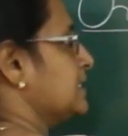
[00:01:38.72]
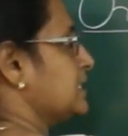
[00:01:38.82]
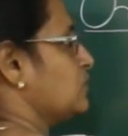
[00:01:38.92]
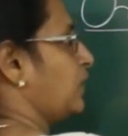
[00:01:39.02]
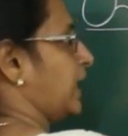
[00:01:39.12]
this
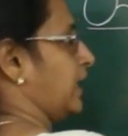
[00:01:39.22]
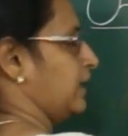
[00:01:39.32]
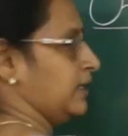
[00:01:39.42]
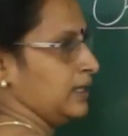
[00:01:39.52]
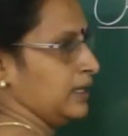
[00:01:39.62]
is y.
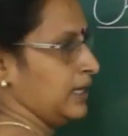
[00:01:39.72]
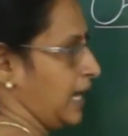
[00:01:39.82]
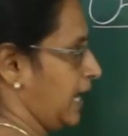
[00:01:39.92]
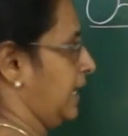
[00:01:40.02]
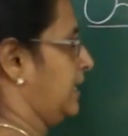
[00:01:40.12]

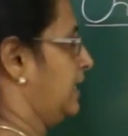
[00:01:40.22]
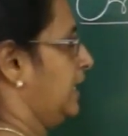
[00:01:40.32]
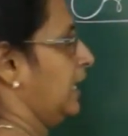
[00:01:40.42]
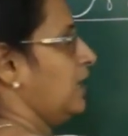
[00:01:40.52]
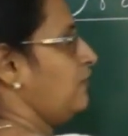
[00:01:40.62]
And
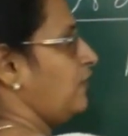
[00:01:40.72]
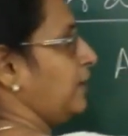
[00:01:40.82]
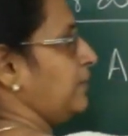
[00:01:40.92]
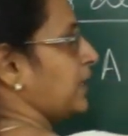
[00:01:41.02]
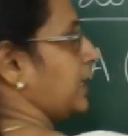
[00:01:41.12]
if I
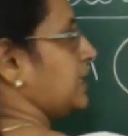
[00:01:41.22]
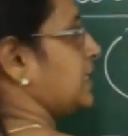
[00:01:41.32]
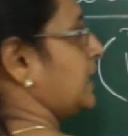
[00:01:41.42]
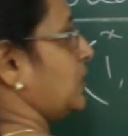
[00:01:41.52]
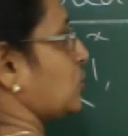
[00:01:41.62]
am
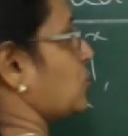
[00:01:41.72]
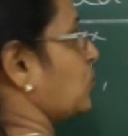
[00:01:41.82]
writing